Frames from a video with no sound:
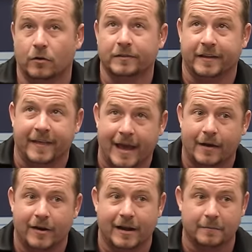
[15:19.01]
oh, did they
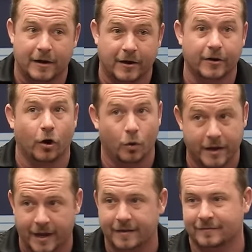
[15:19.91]
add a radiant barrier?
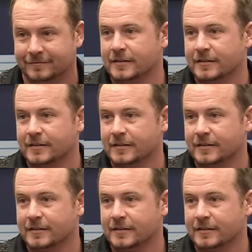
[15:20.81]
Okay.